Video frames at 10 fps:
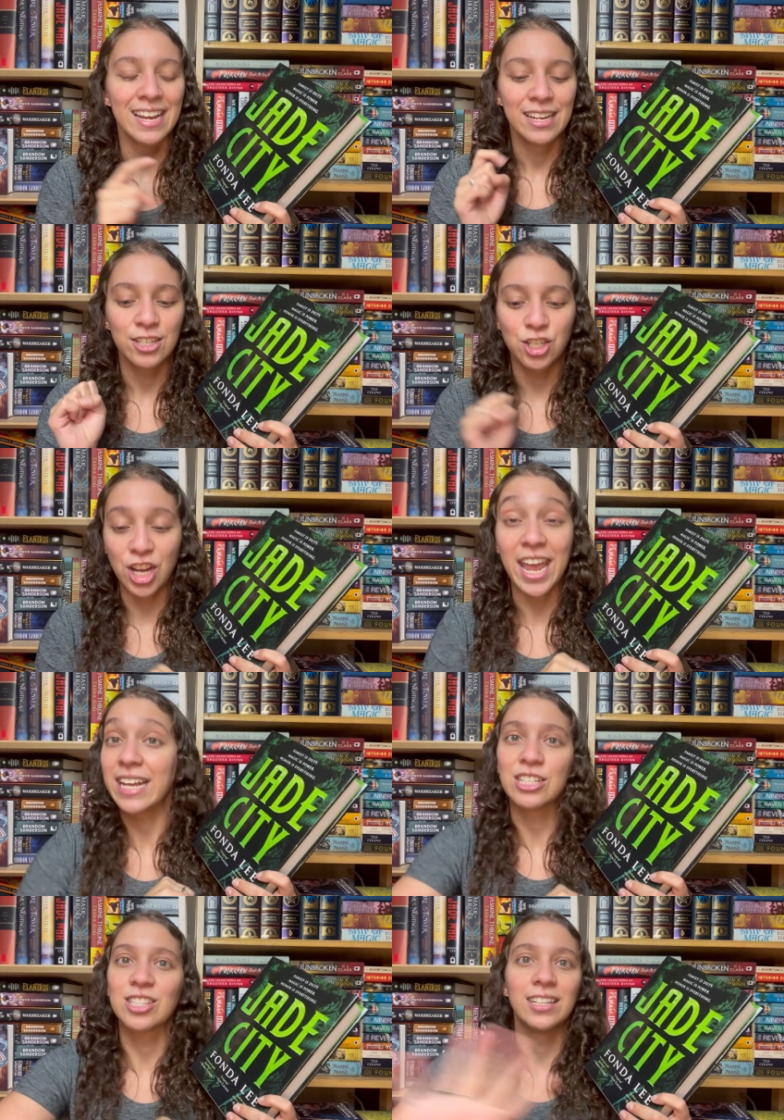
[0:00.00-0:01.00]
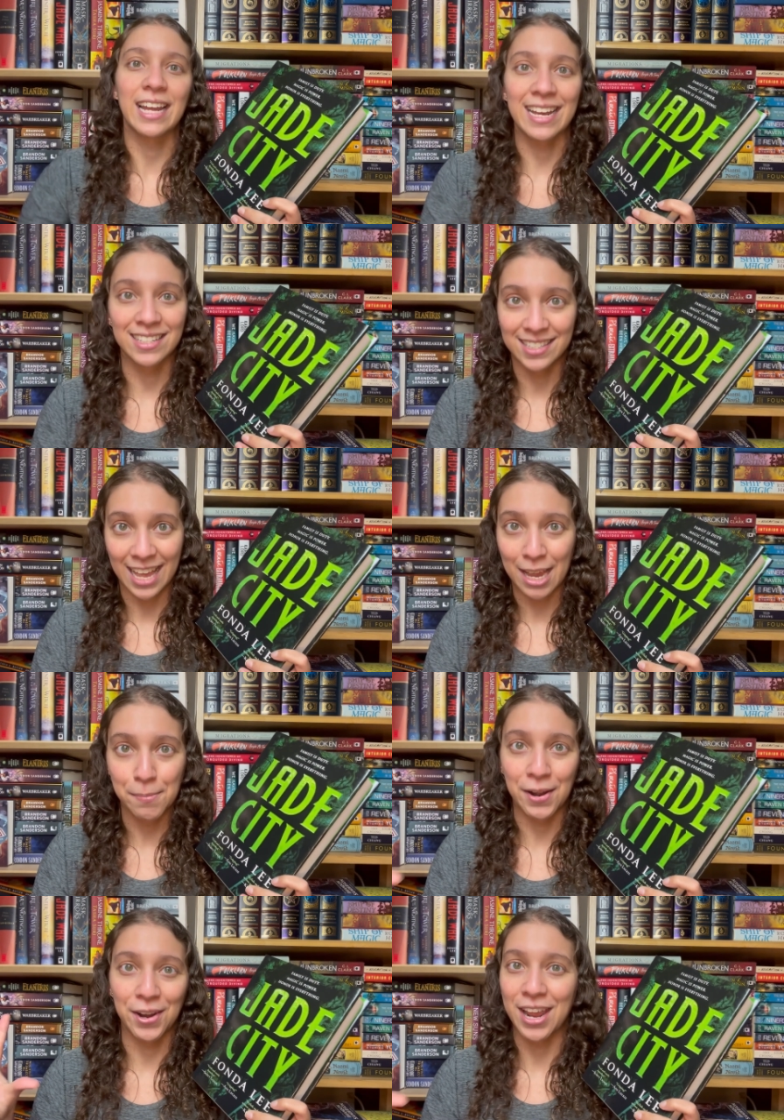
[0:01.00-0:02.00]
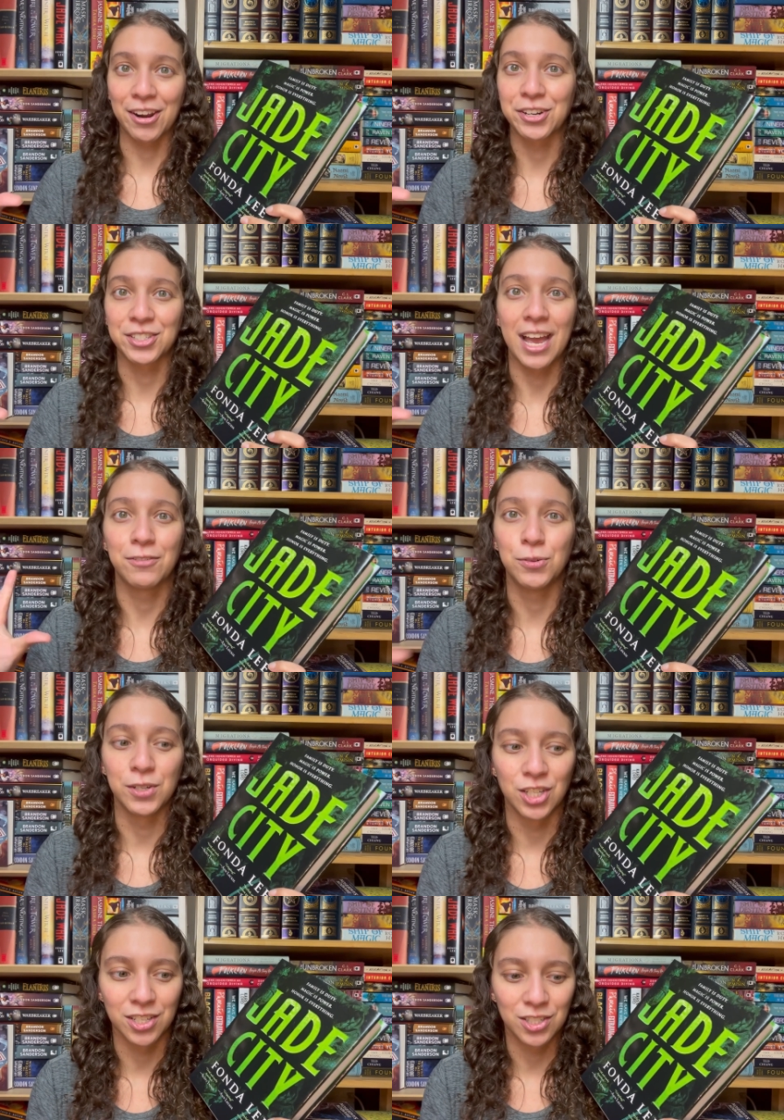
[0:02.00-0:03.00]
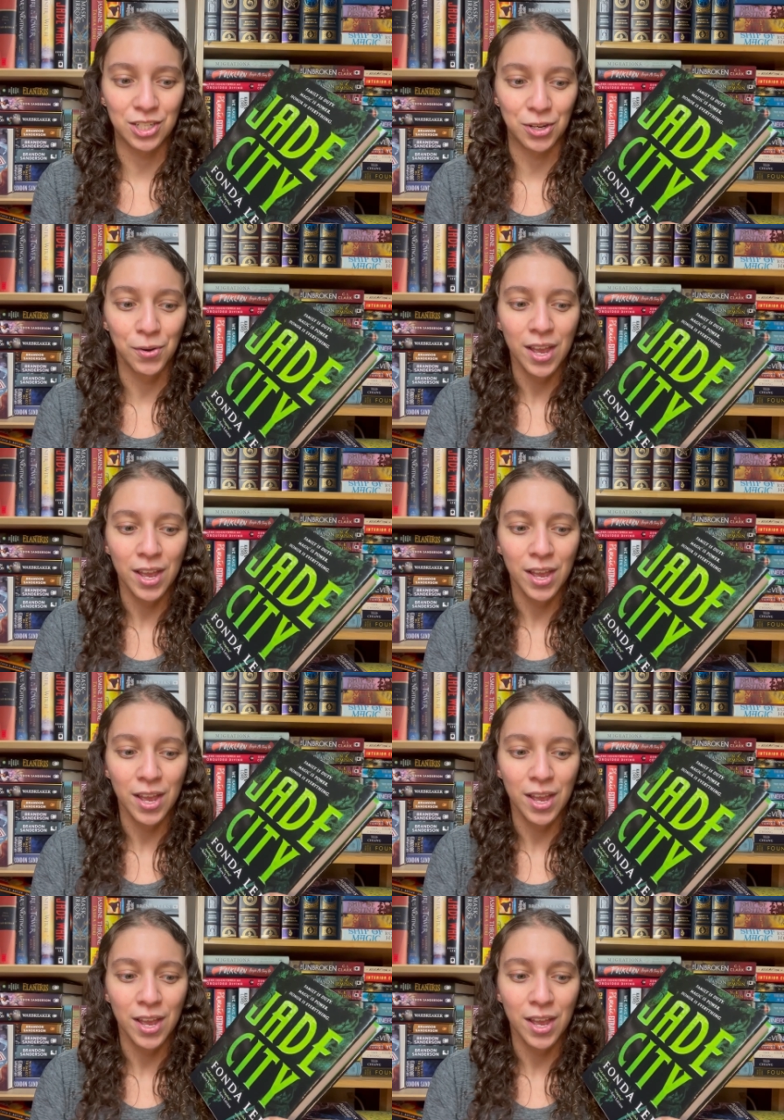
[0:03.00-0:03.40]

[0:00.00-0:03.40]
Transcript: change the landscape and our characters have to adjust to.